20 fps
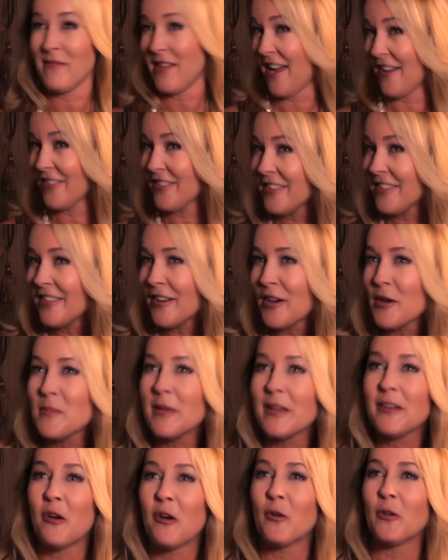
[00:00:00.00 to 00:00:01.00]
Now that they're a
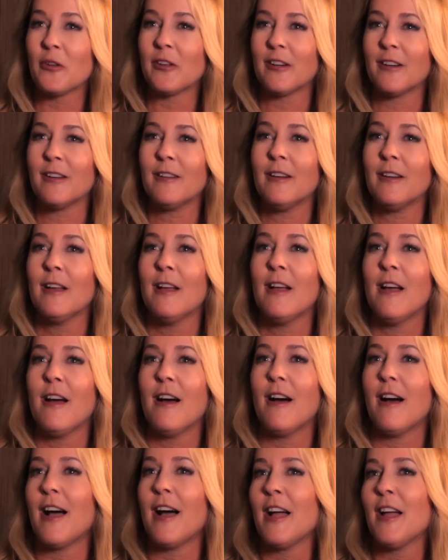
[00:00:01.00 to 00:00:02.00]
bit older,
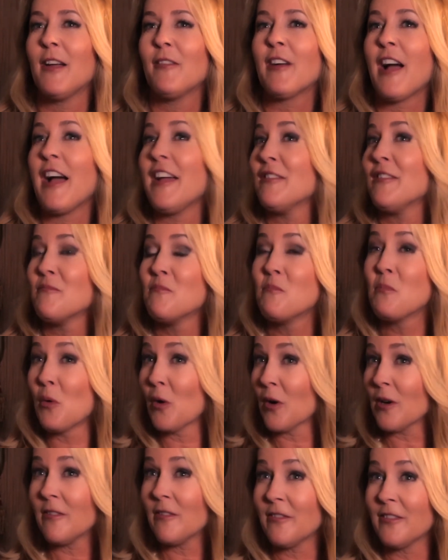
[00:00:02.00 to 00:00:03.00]
I've kind of
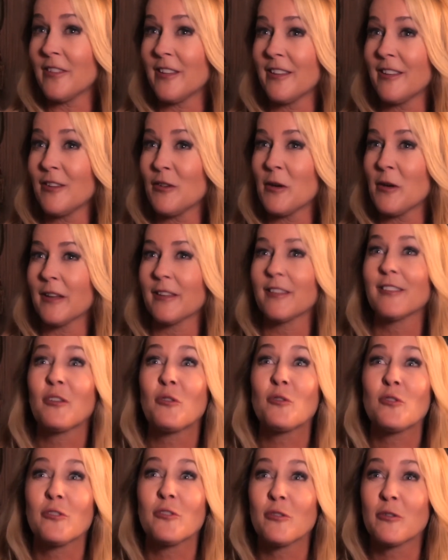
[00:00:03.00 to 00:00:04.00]
morphed into a
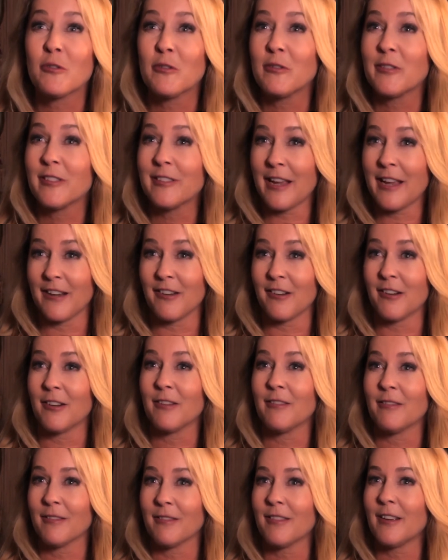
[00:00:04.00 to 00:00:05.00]
social
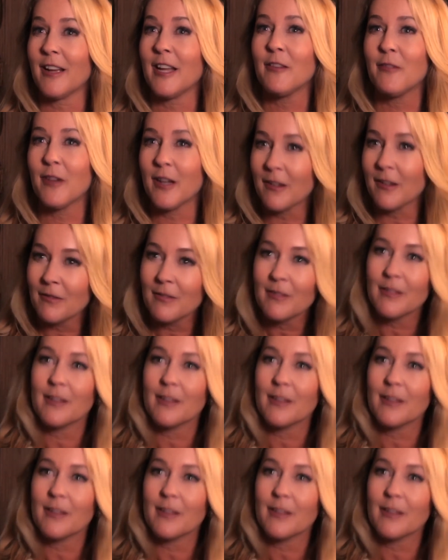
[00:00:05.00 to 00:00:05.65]
crusader, kind of a